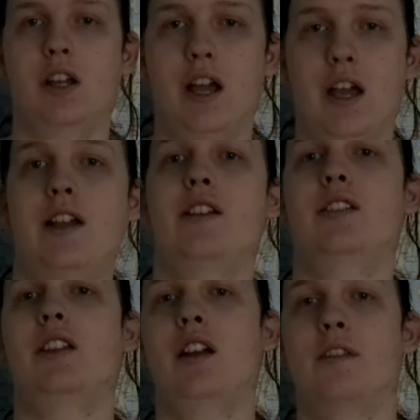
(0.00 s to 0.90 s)
Uh,
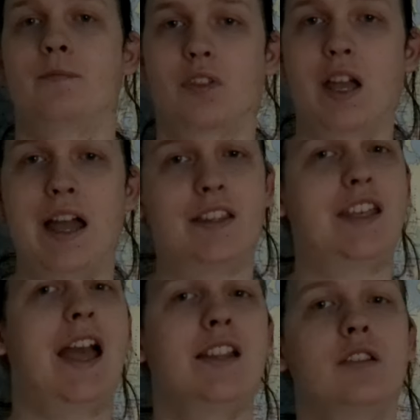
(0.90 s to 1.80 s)
so at
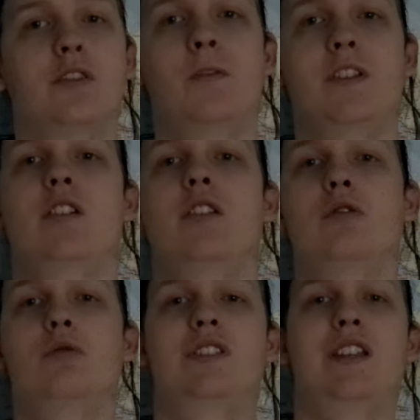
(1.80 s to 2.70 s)
the end of the video
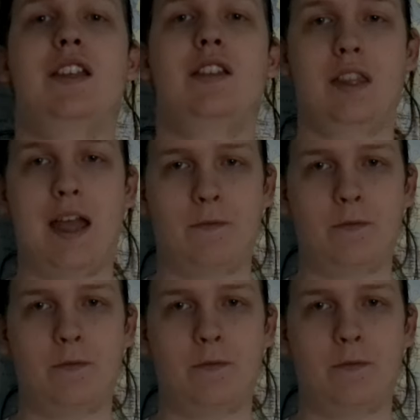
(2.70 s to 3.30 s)
you'll see their